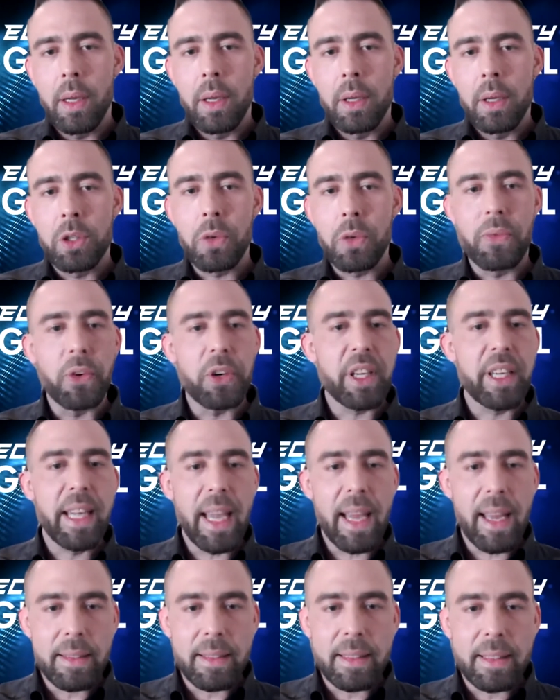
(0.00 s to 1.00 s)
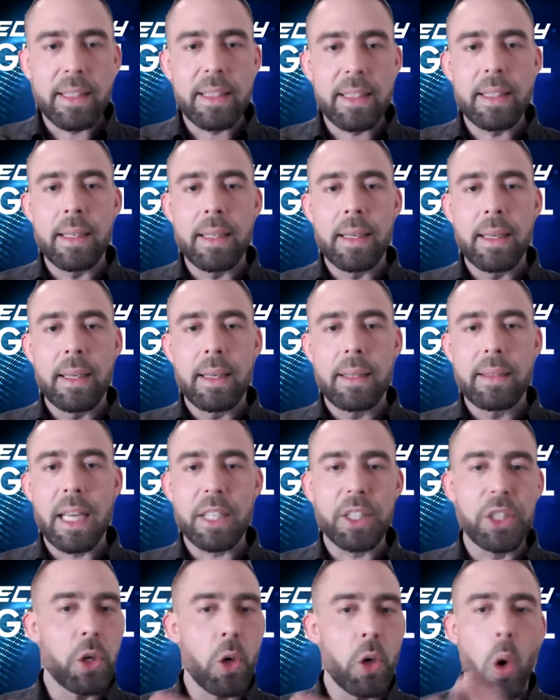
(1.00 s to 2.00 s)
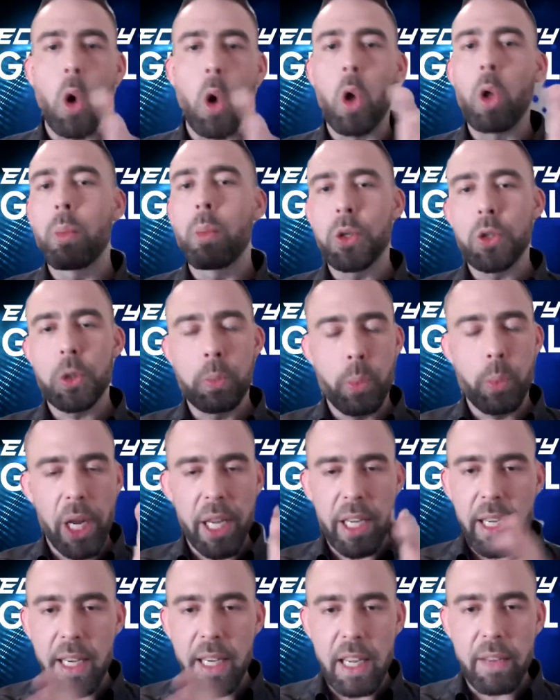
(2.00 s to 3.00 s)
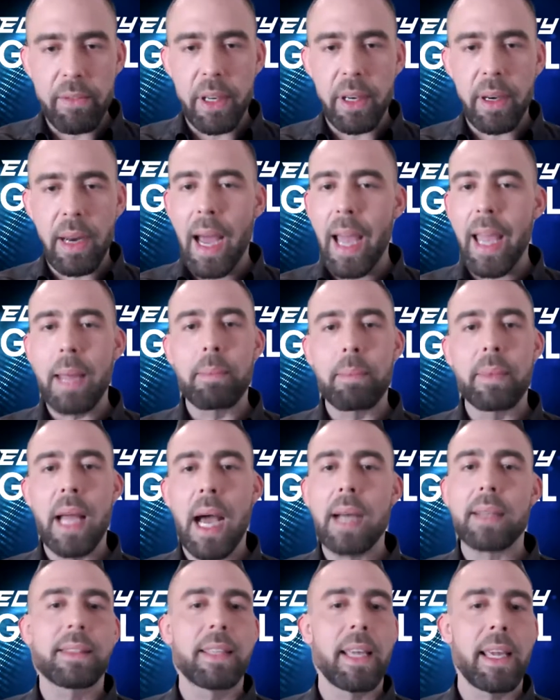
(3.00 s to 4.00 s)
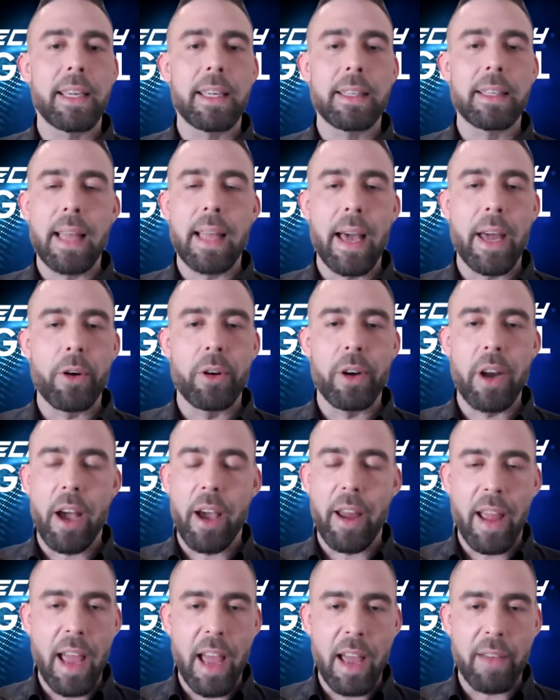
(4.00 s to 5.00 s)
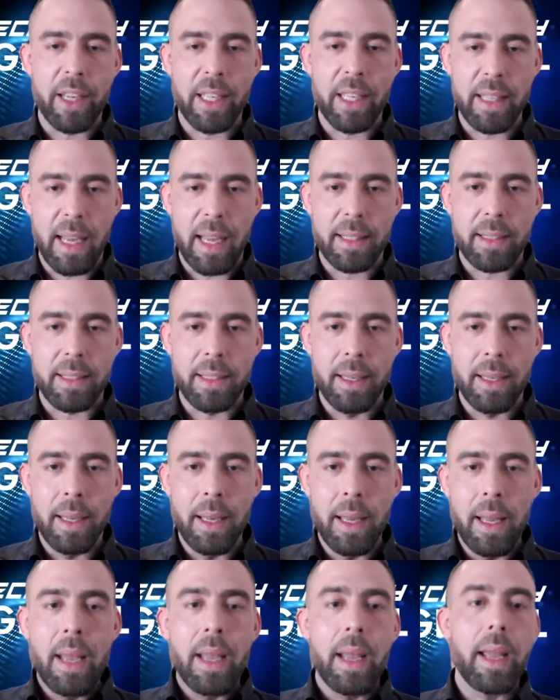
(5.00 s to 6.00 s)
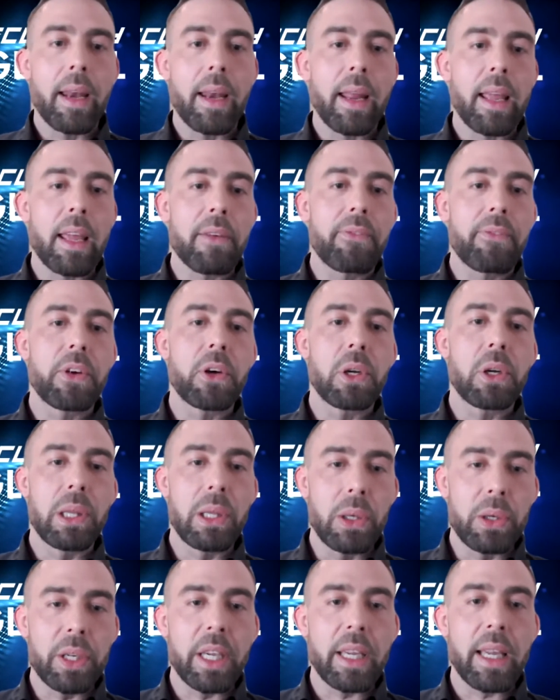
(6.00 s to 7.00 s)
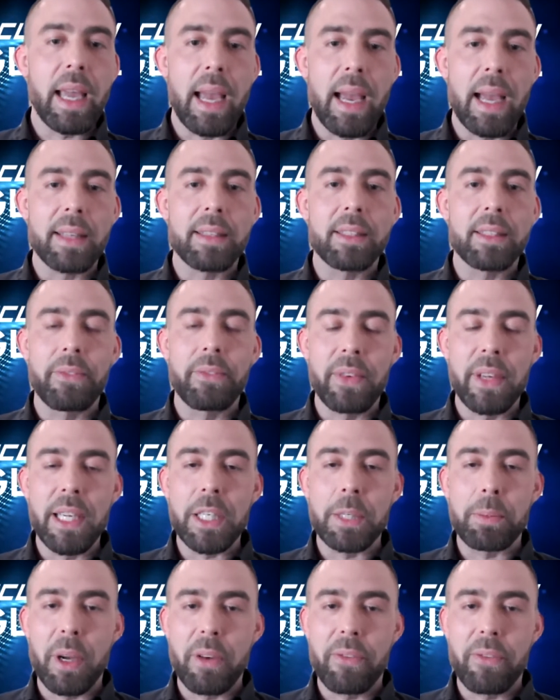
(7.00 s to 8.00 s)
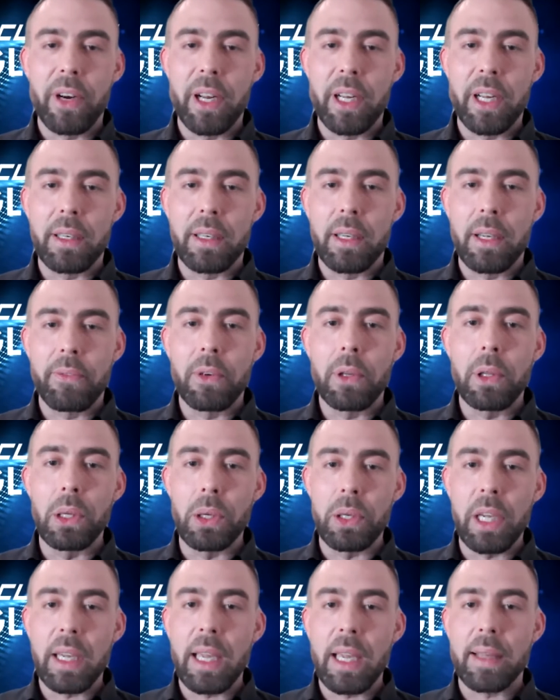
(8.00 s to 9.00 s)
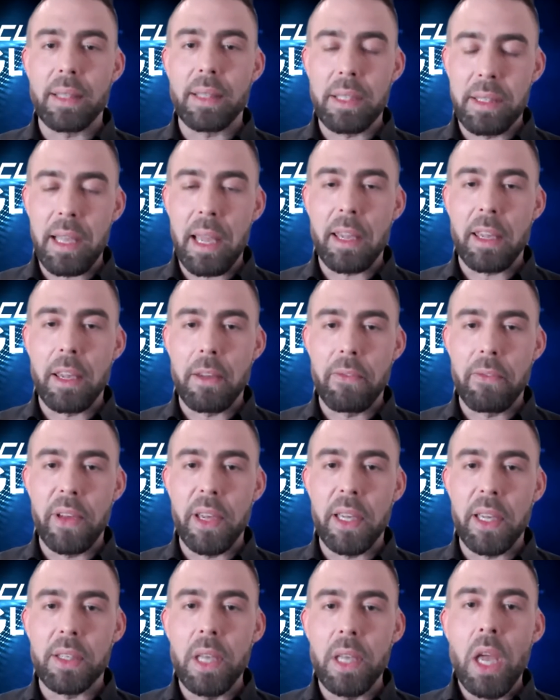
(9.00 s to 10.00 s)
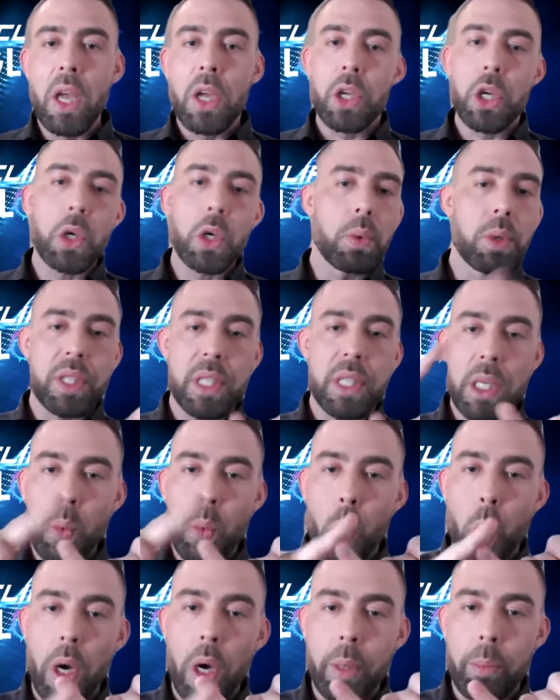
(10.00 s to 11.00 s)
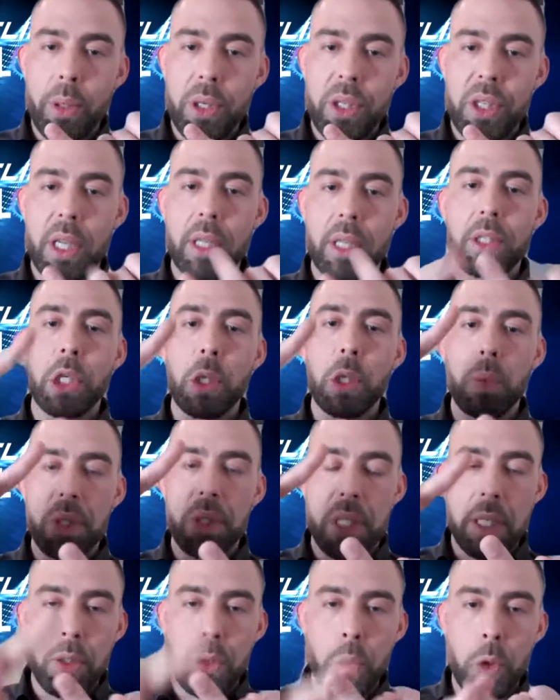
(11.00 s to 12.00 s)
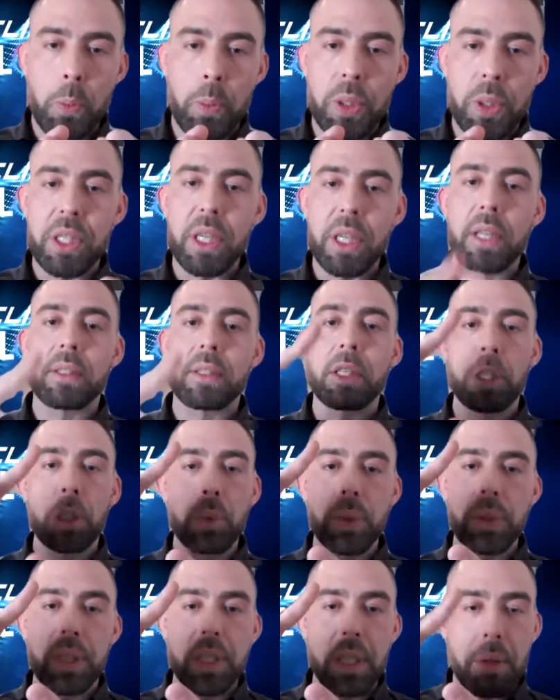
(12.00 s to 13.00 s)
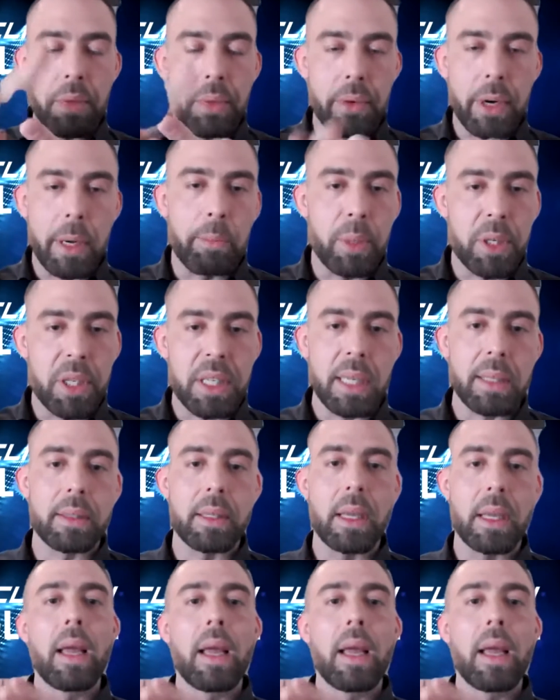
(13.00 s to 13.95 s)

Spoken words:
So forget that you're almost breaking even. I am not taking that or not having that. And if you're looking at the fees, my friend, if you're looking at the staking fees, you will see 1%, you will see 2%, and you will see 3%.